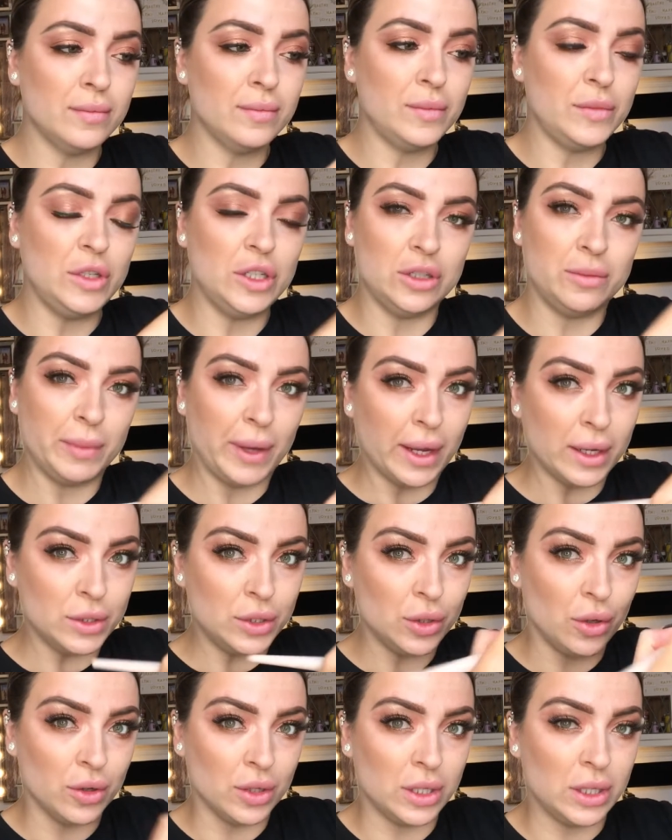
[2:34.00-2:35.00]
Just making
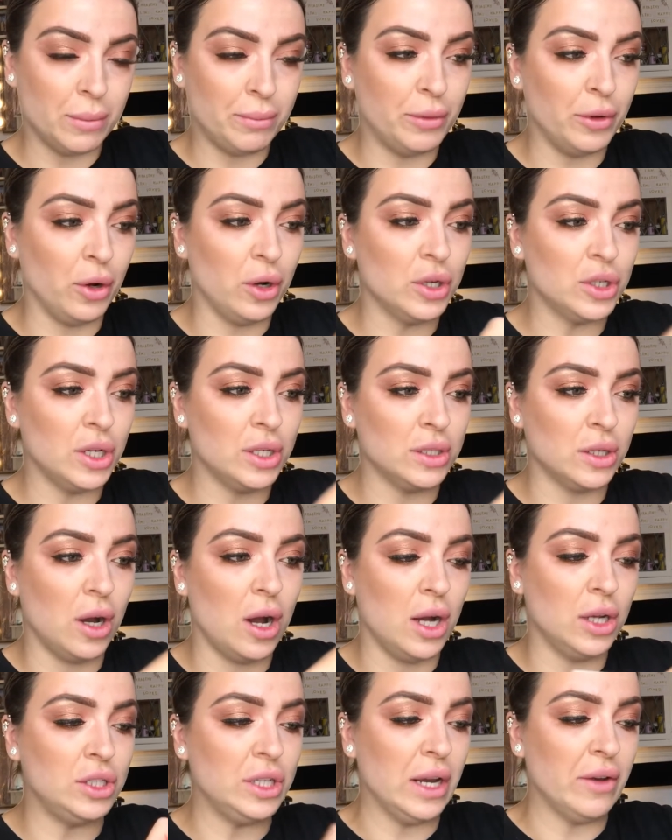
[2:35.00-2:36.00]
sure that the brush has
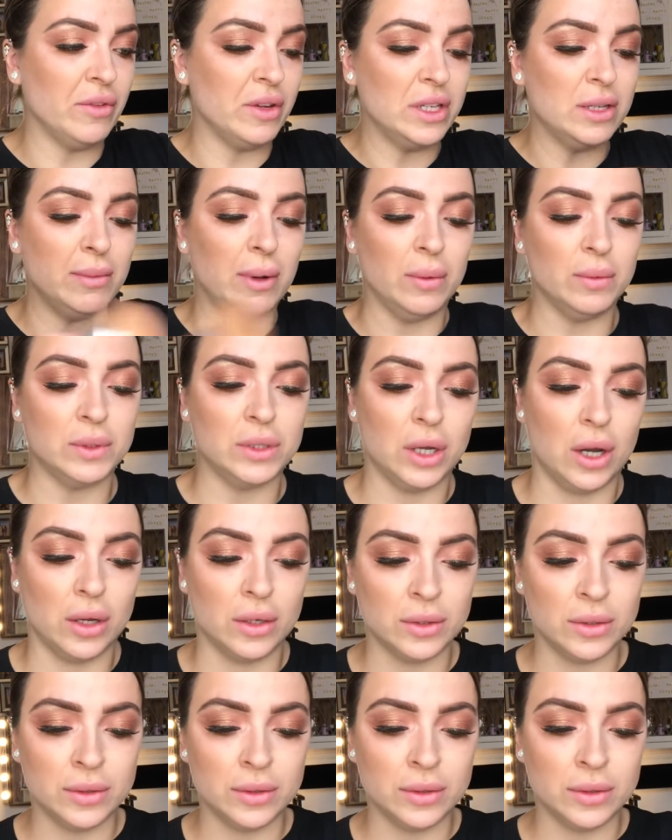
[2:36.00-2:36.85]
got a generous amount on.